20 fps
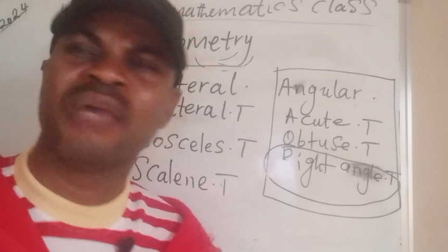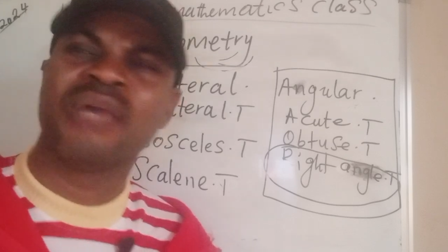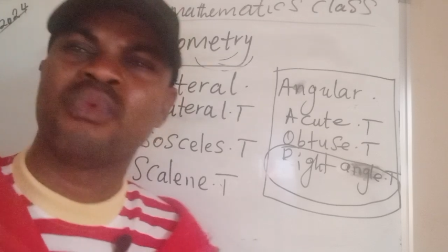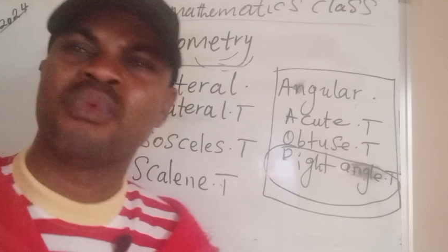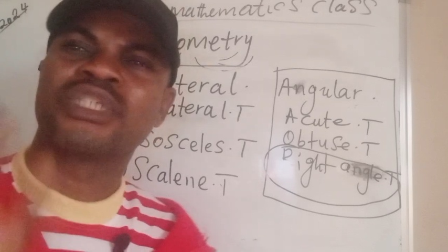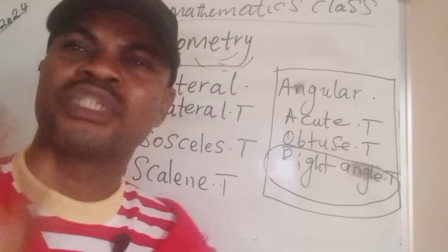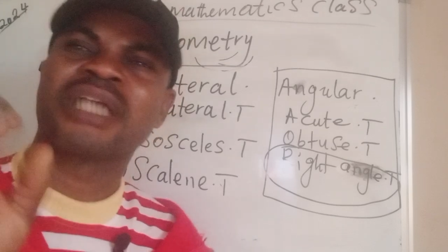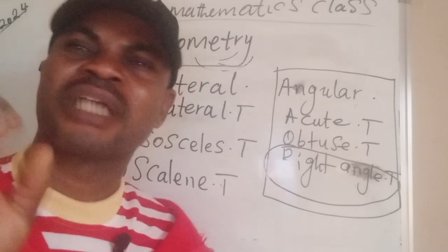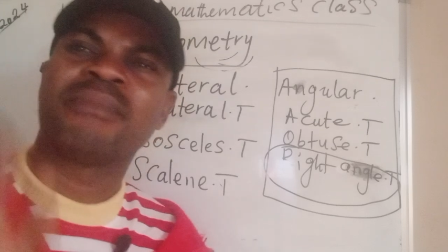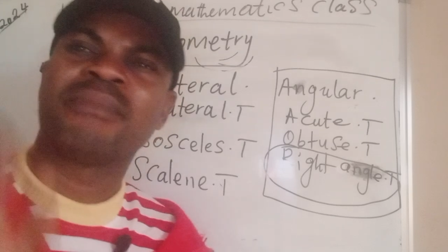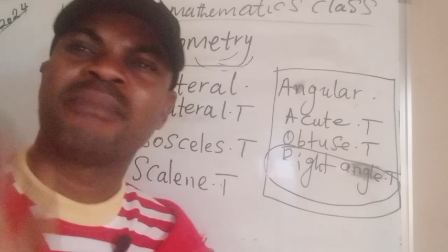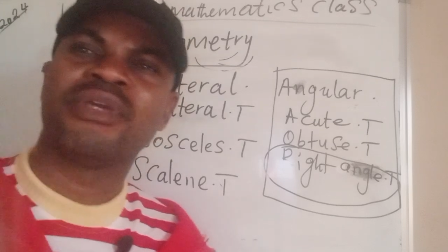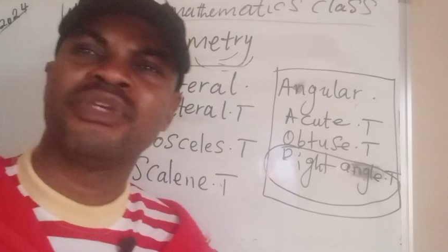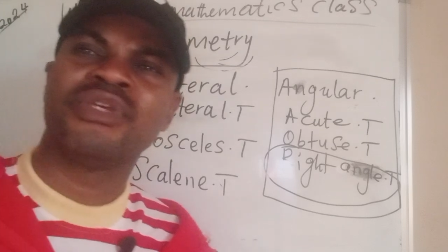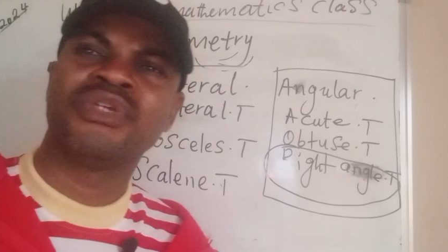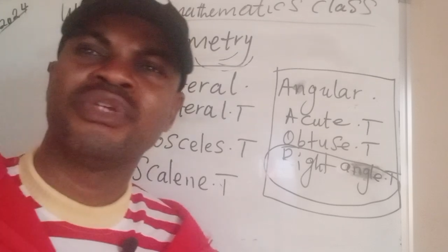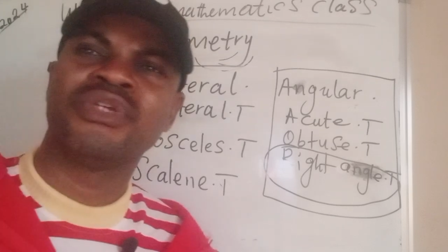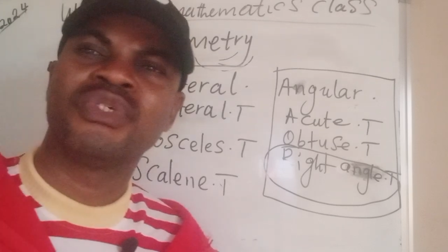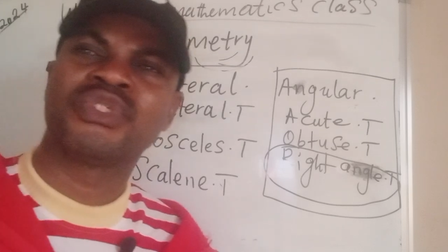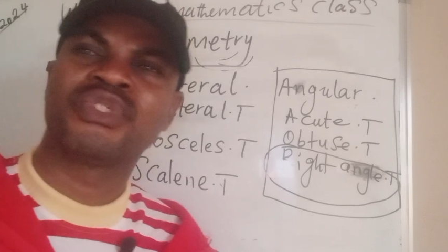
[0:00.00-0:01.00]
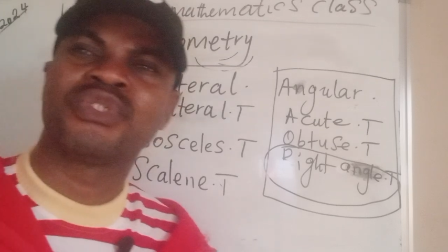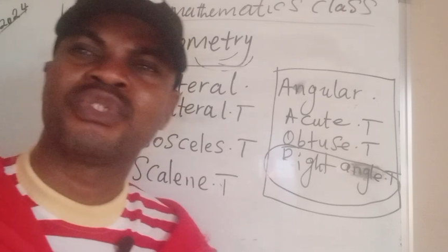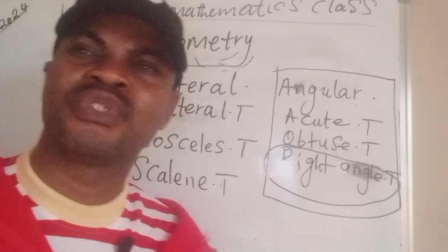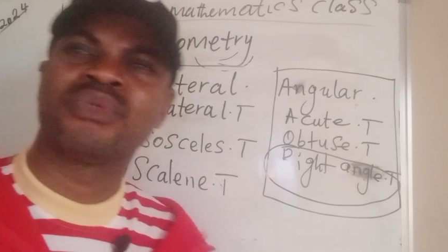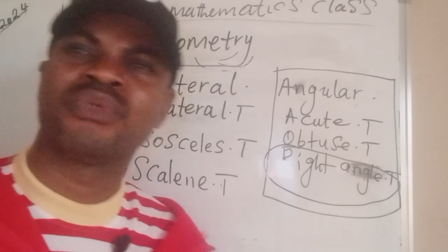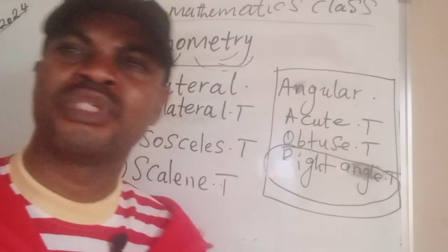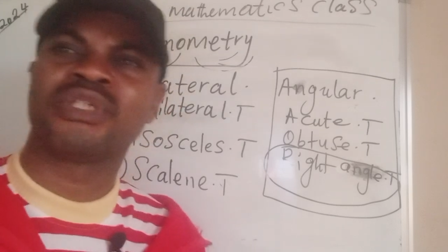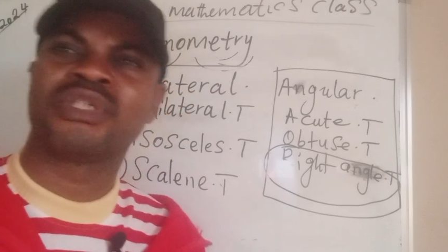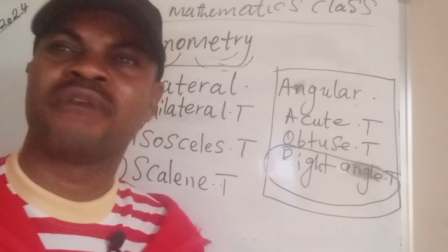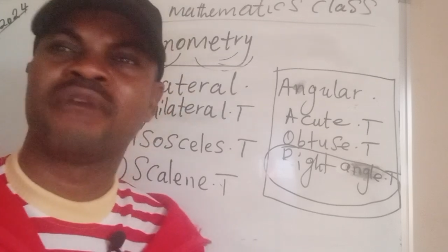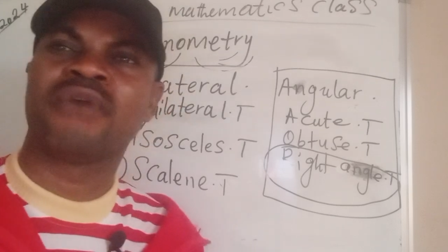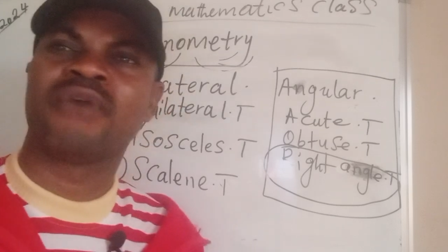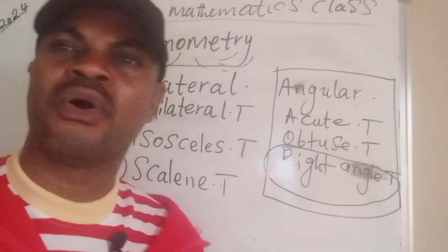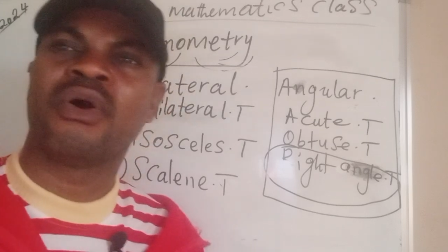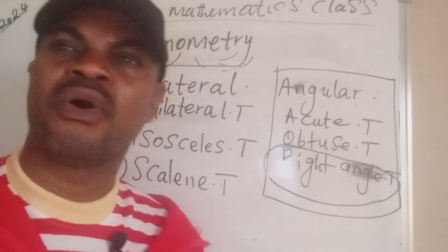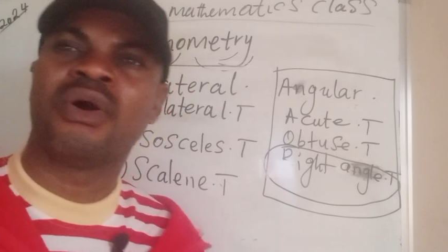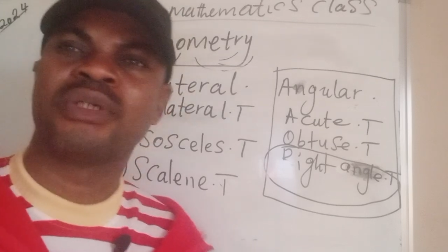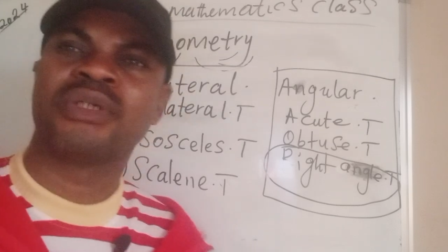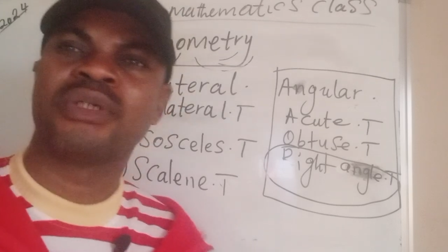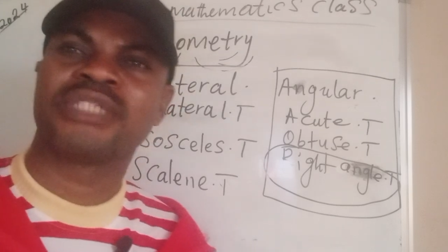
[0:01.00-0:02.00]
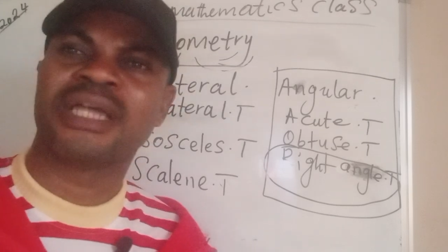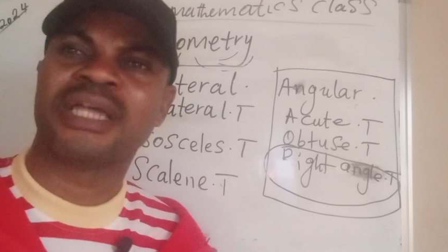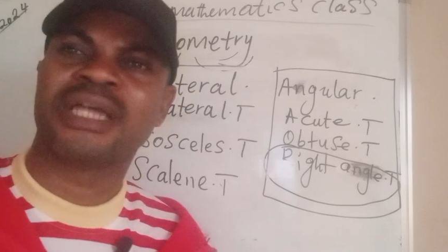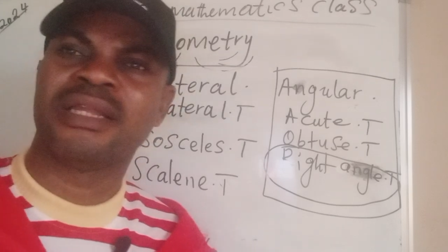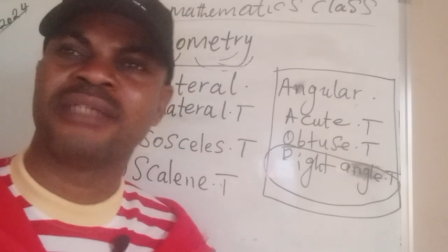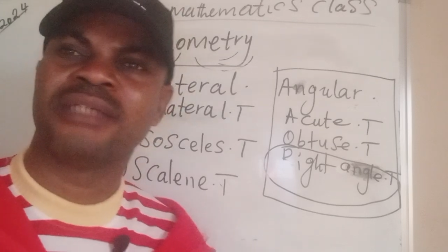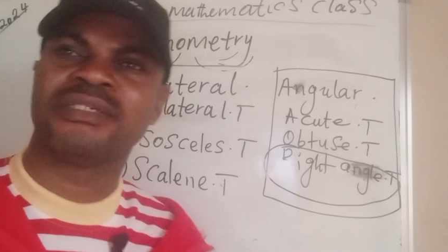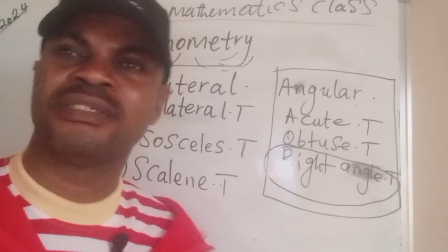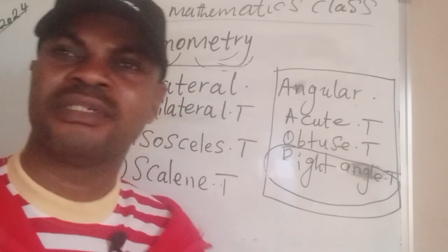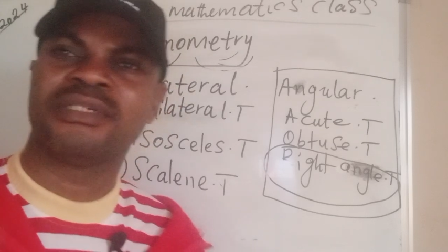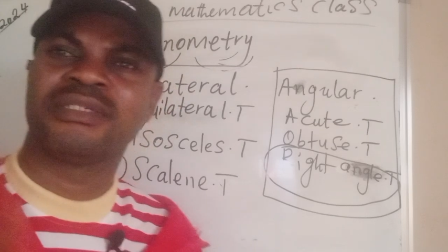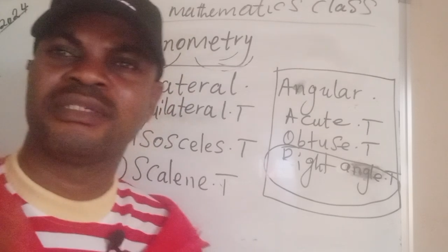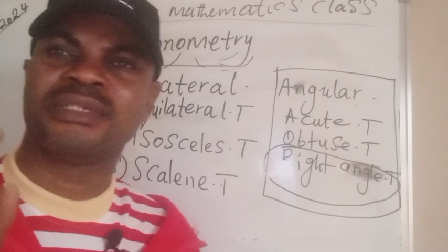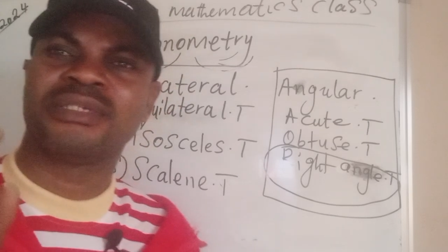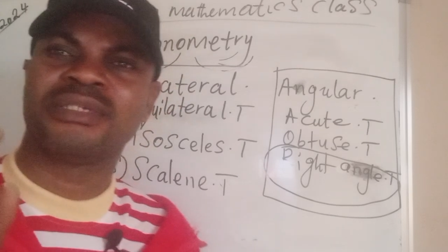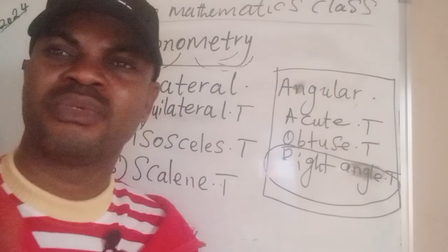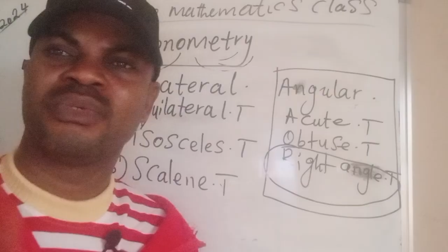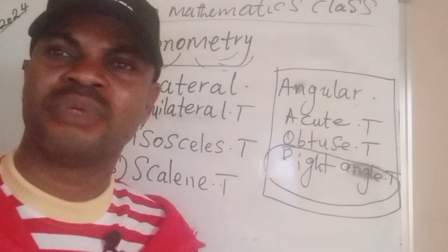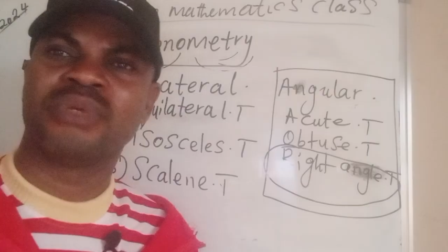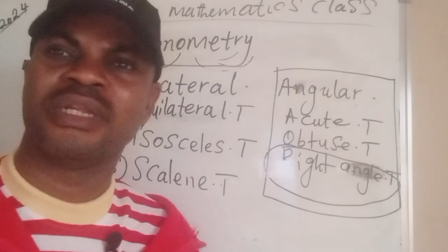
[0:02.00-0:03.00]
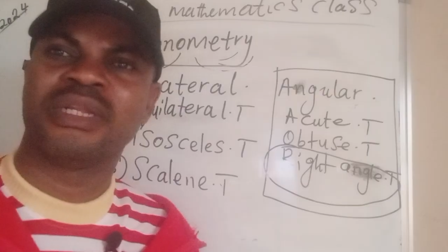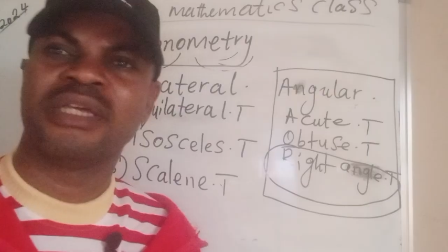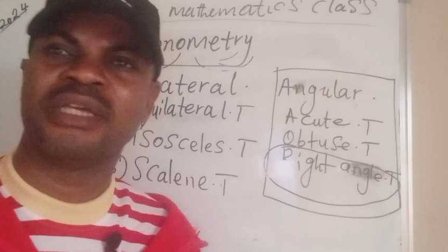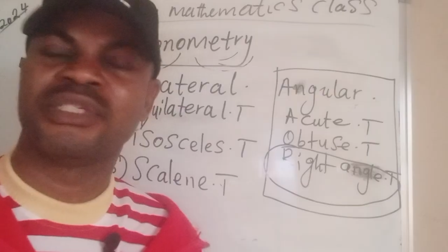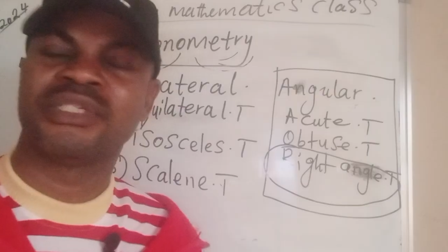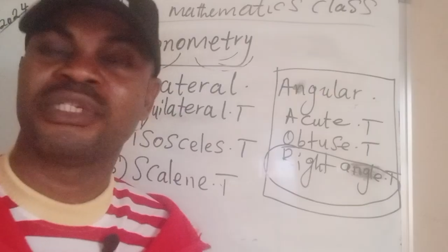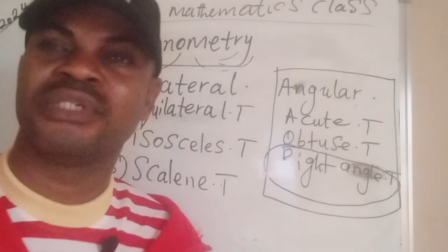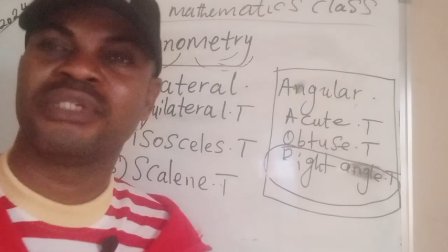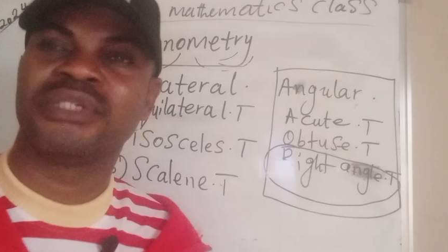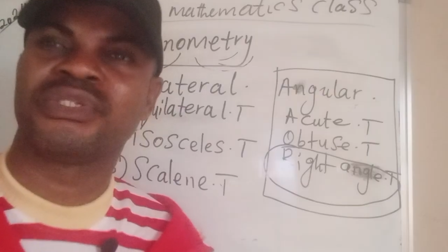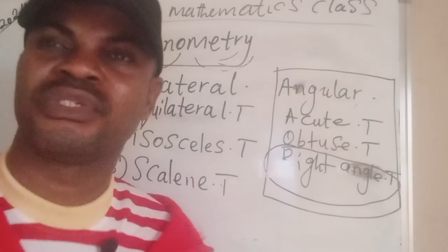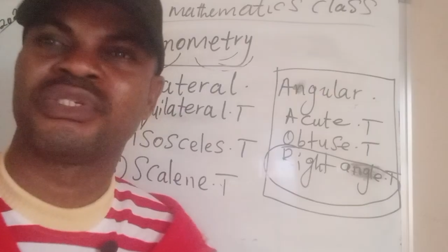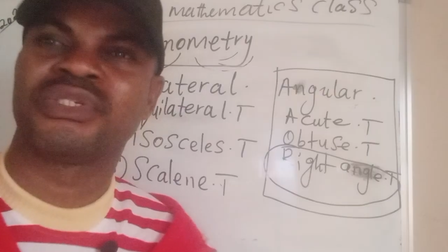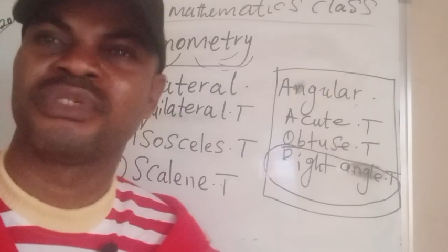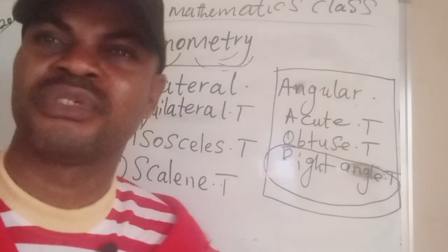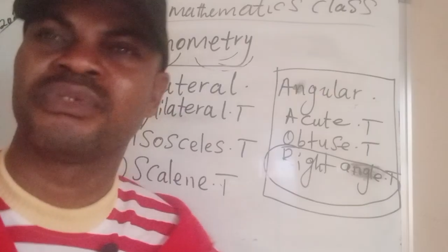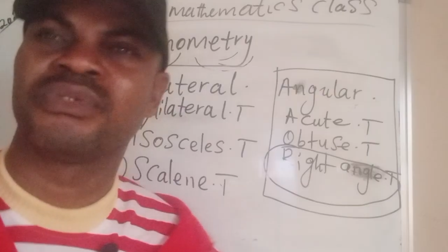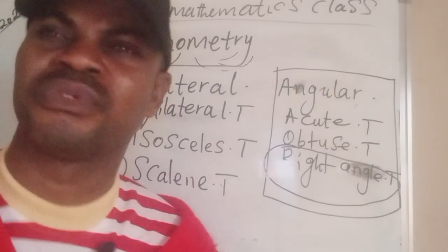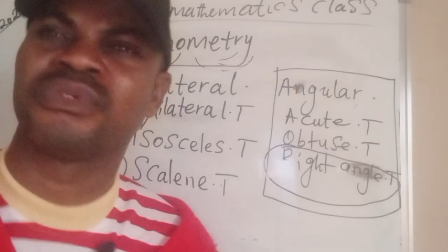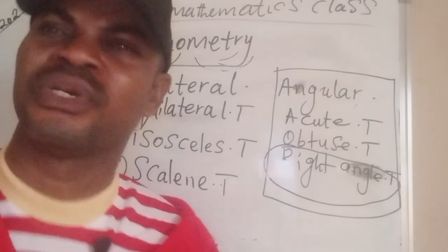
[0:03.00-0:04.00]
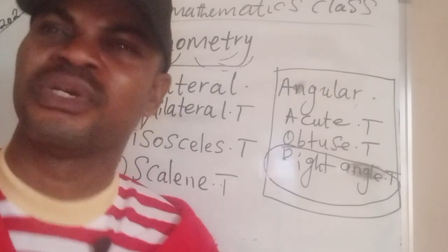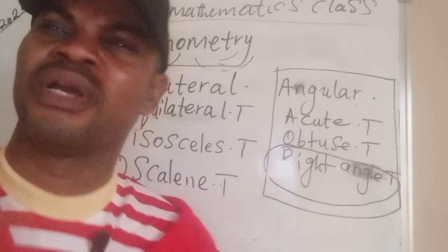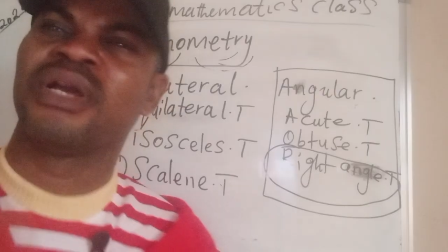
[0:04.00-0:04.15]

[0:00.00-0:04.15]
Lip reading: which can be used to resolve all challenges relating to